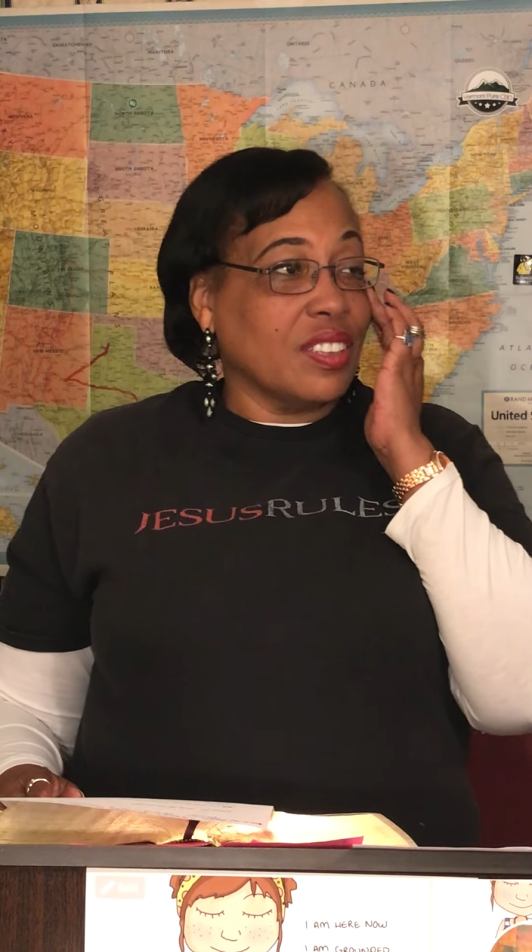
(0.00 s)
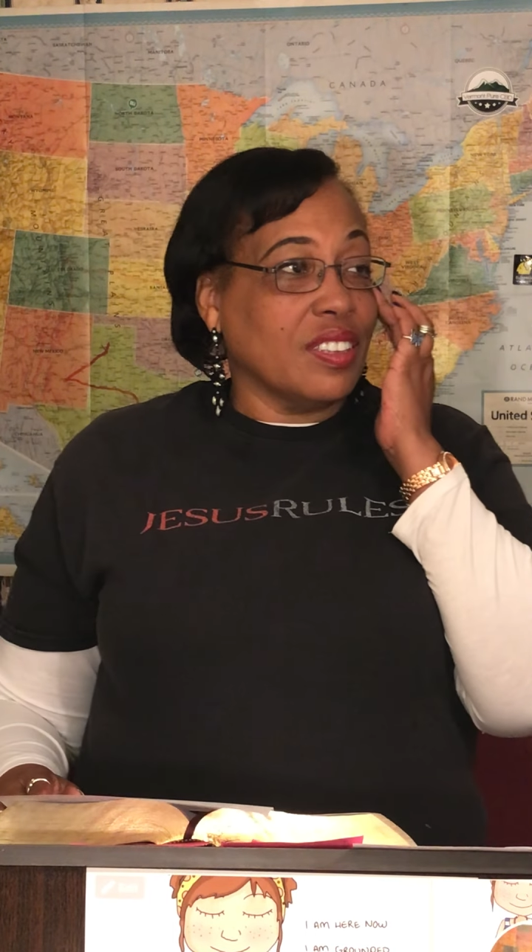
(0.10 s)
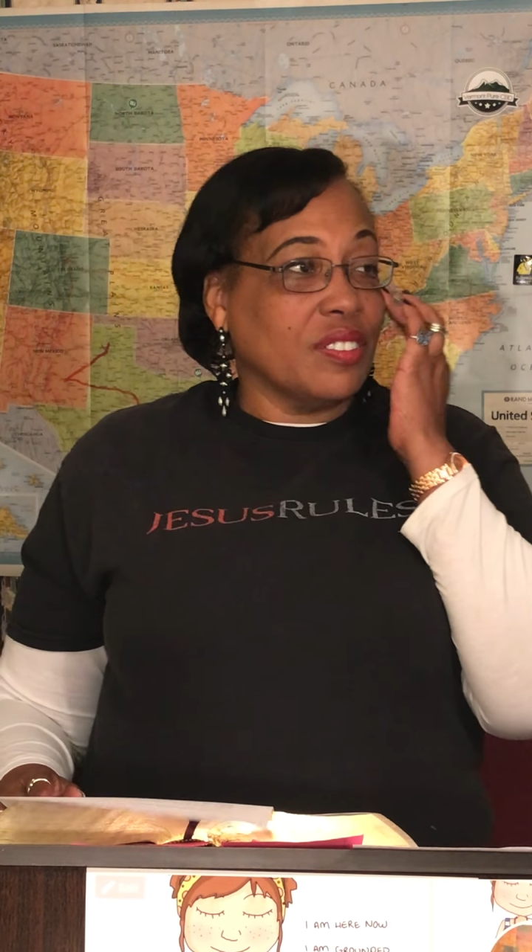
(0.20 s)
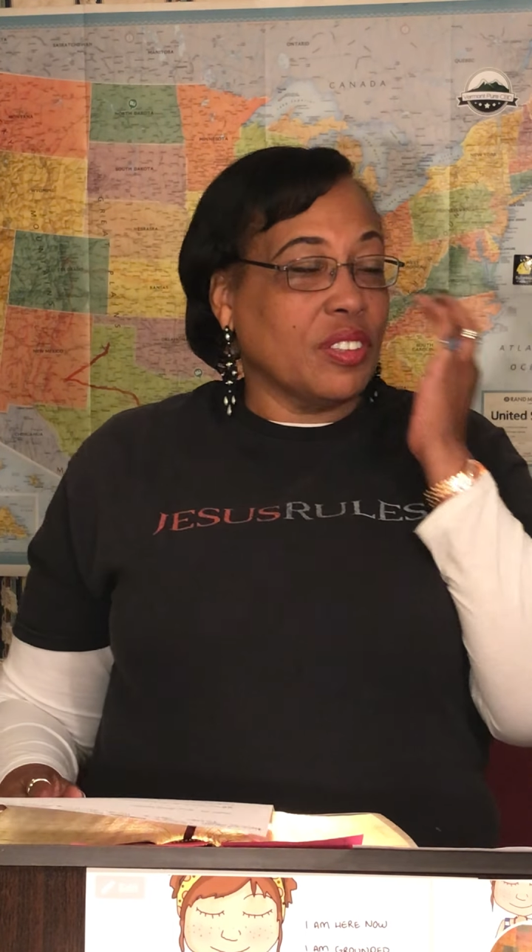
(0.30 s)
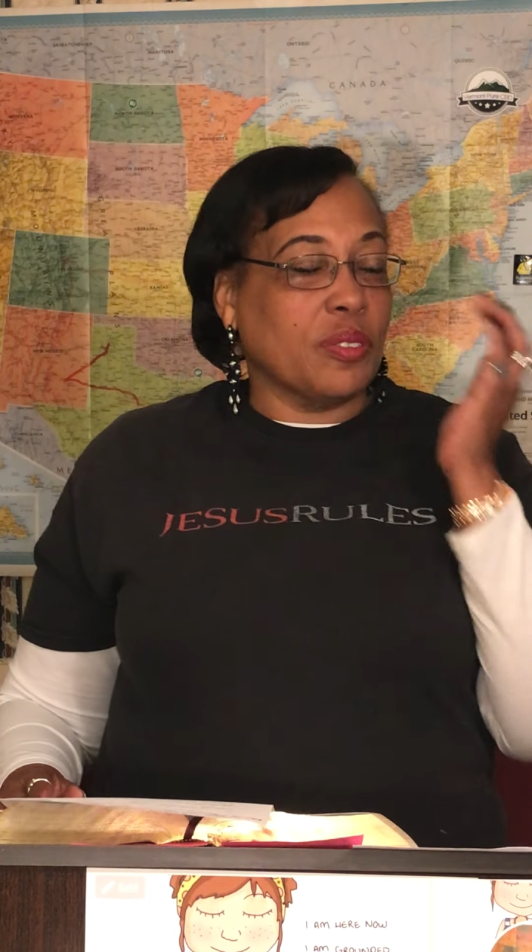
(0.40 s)

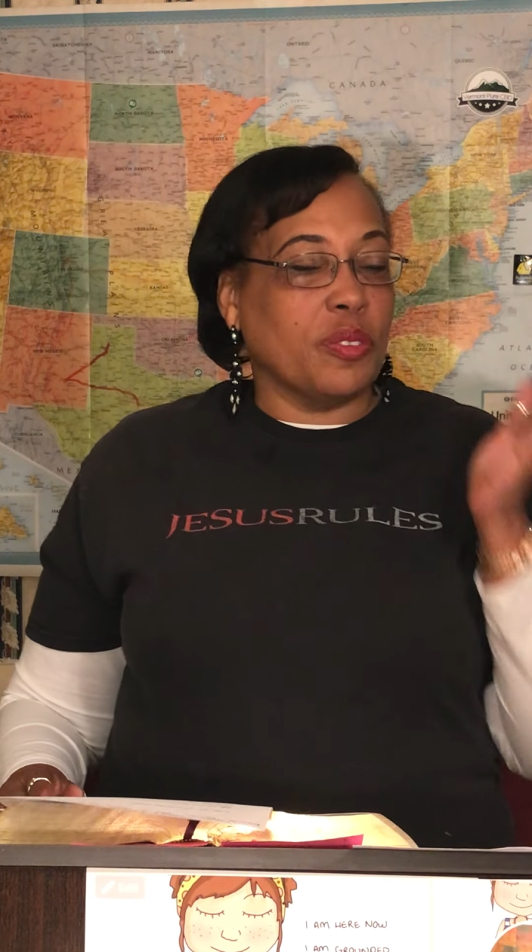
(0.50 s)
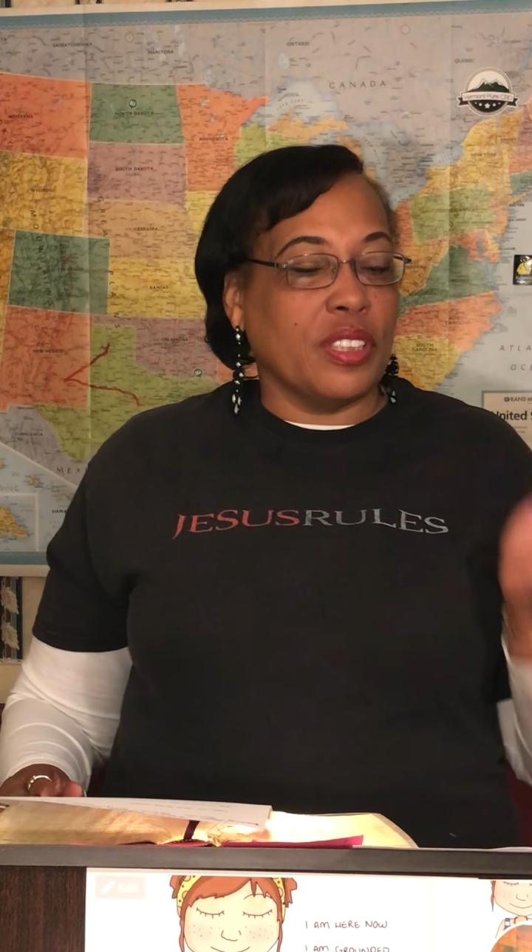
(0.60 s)
the Bible